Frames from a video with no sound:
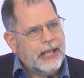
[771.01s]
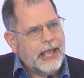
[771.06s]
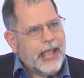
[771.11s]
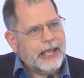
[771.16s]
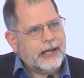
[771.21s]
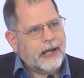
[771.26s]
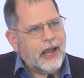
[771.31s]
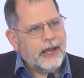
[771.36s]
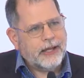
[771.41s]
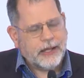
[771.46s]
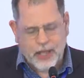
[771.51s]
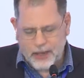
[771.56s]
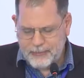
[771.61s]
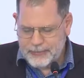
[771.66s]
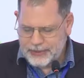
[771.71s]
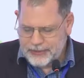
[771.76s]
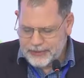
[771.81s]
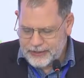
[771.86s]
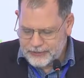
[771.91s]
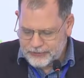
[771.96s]
And I come
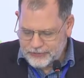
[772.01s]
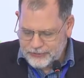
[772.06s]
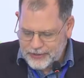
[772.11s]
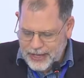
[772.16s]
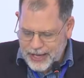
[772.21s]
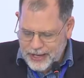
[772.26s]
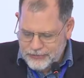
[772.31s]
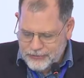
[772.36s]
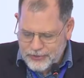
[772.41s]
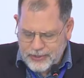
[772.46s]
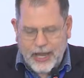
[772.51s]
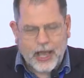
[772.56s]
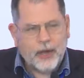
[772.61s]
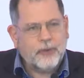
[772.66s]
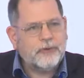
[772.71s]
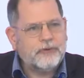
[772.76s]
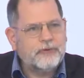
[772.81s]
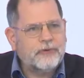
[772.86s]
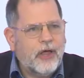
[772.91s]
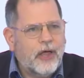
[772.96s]
at this as an
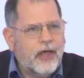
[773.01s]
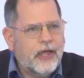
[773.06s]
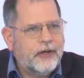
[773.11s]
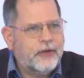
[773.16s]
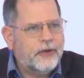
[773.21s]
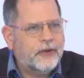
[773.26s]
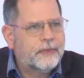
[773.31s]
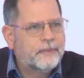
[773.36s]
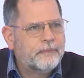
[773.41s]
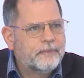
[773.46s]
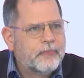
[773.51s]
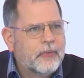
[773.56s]
outsider,